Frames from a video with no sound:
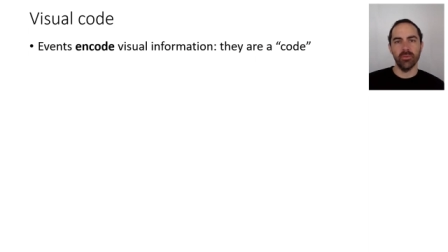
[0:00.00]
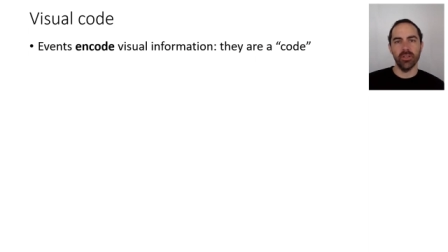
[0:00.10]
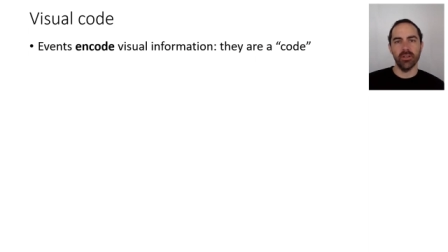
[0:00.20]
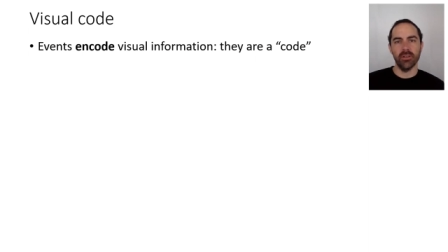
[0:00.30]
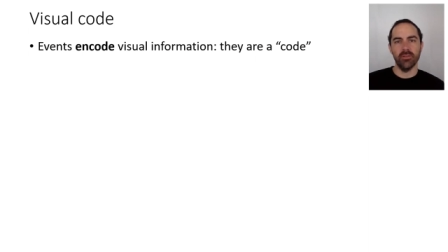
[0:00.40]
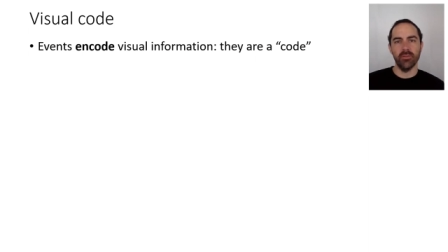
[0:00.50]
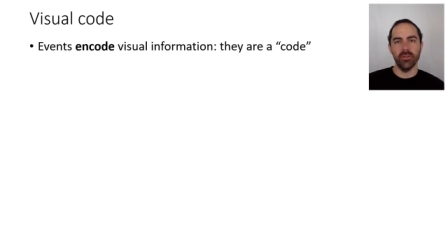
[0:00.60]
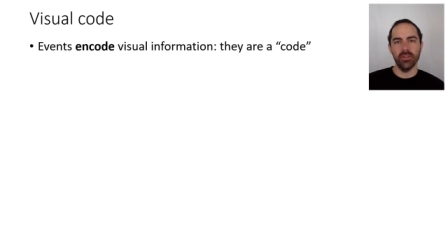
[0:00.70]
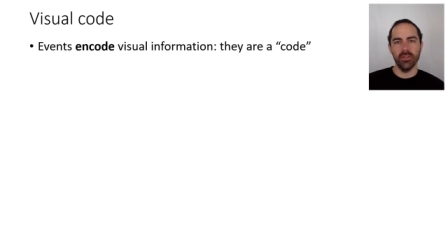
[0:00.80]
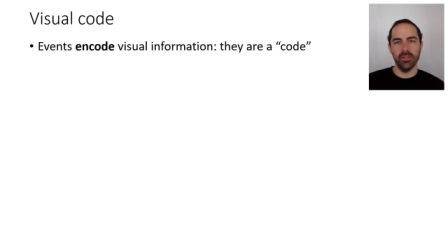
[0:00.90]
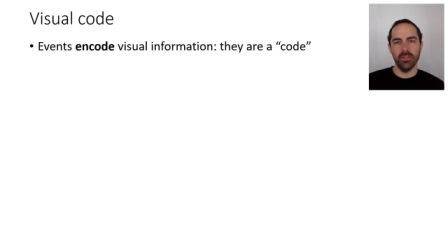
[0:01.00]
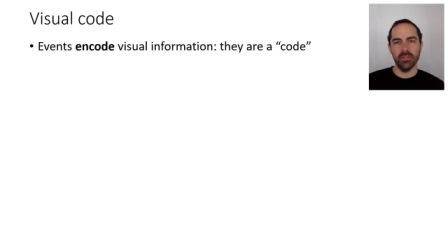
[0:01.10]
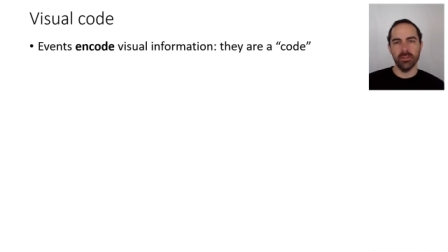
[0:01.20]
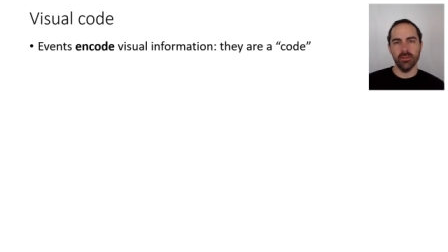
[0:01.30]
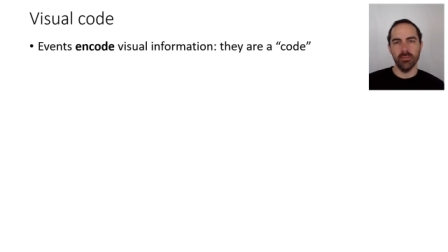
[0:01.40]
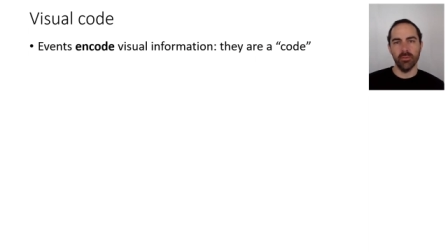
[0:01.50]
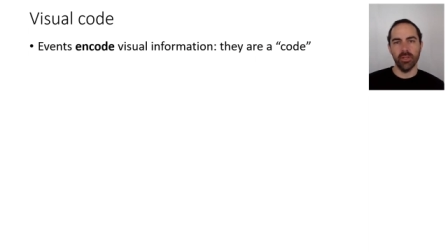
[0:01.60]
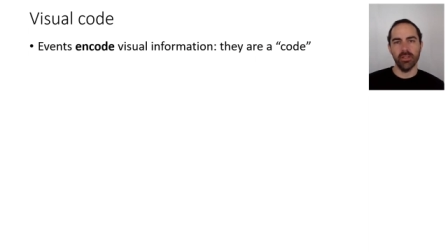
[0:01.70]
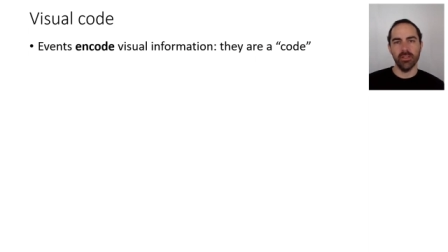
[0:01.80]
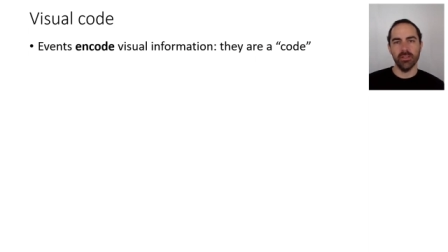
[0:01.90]
We are converting this uh,
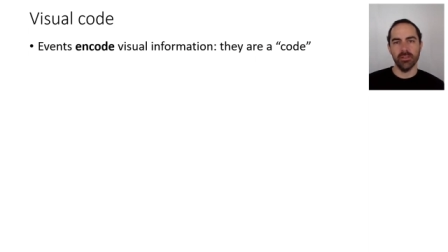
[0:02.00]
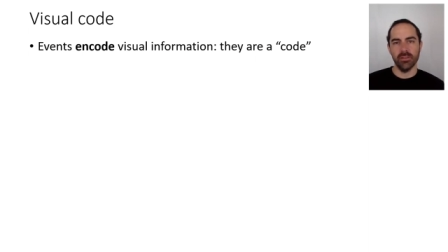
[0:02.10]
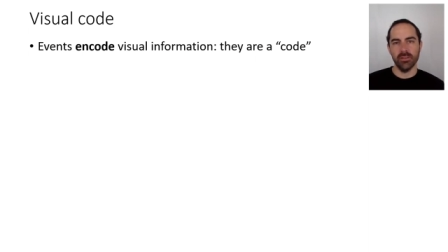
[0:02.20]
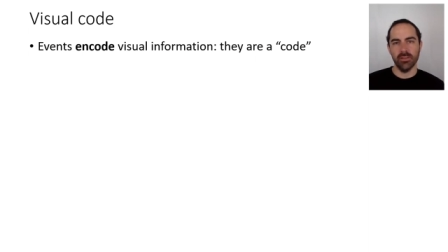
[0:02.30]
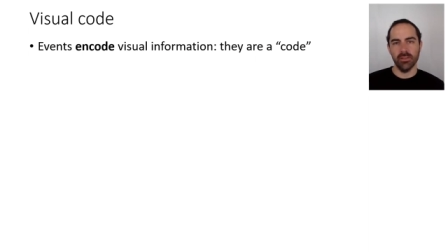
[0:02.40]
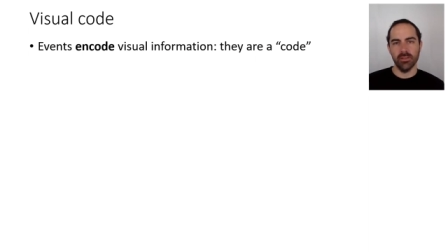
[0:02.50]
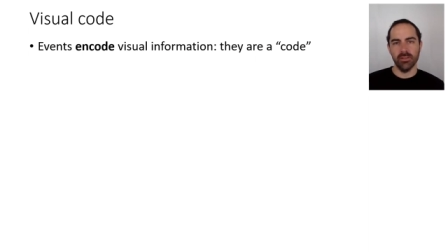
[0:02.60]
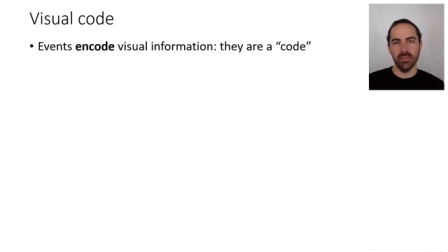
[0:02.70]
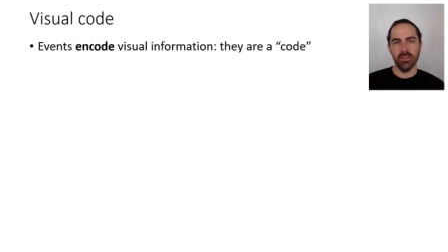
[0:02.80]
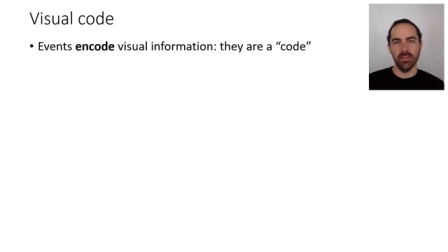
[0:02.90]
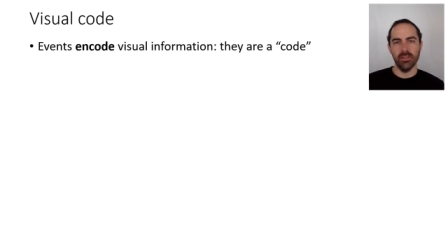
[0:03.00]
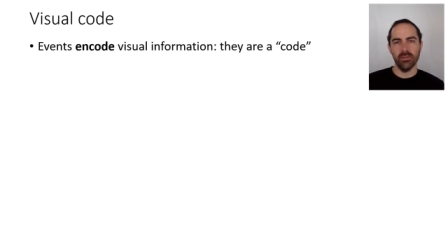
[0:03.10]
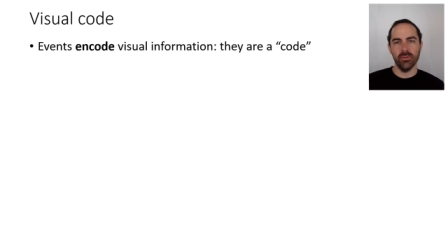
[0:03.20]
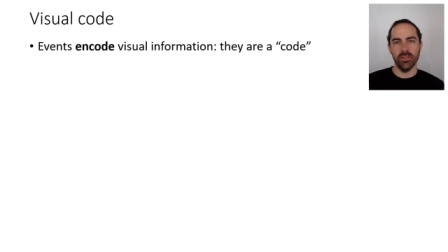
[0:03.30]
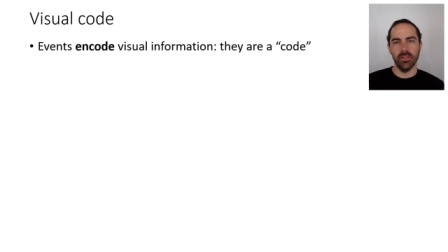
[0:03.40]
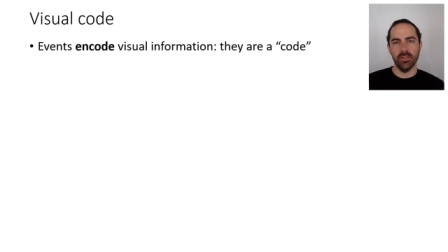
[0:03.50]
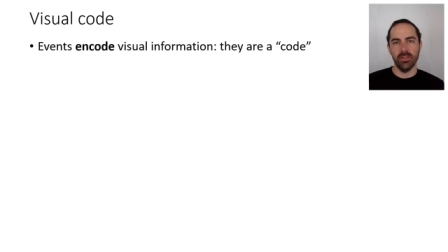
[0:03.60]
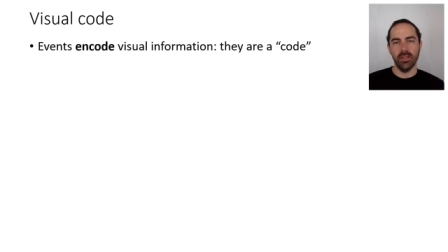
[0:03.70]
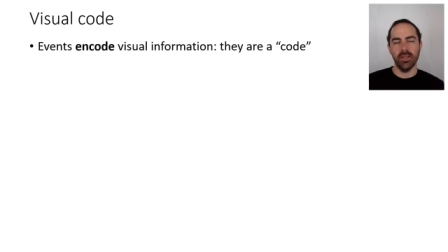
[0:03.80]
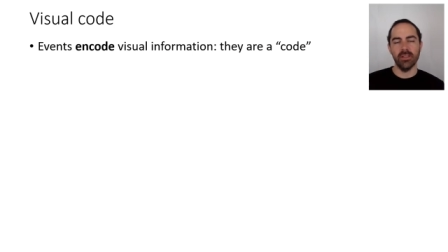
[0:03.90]
brightness uh, signal, so the,
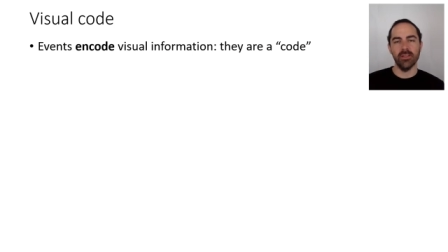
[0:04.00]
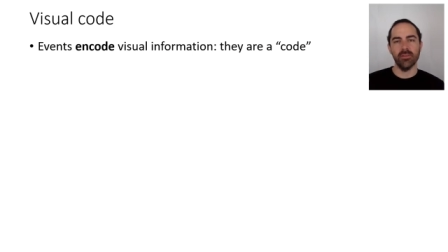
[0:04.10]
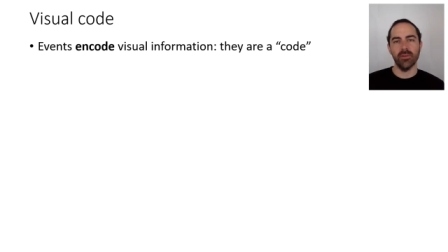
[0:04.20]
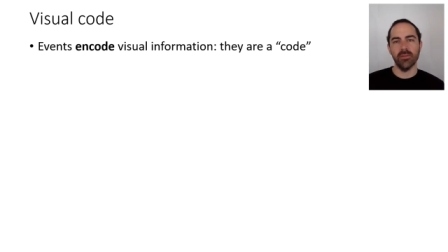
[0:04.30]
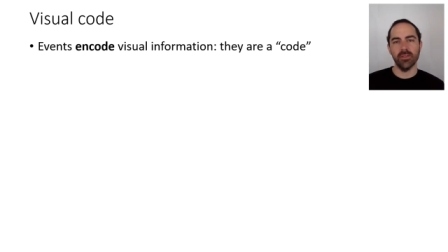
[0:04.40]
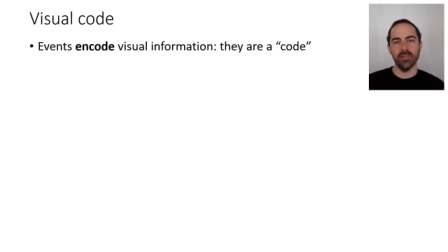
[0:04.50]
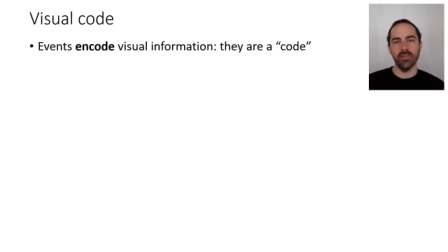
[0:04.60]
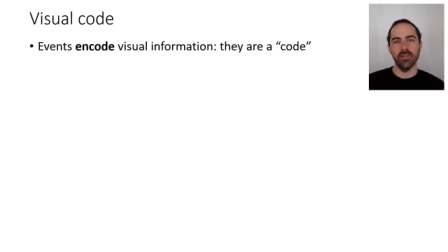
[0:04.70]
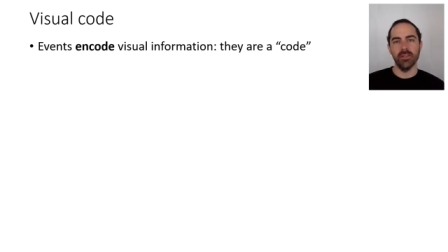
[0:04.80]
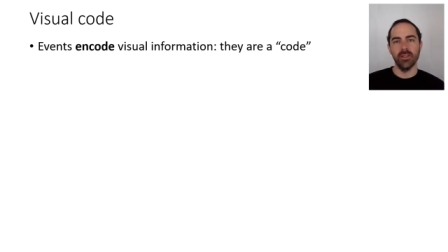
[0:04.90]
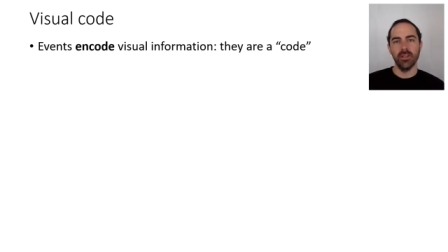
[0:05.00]
the light that arrives at the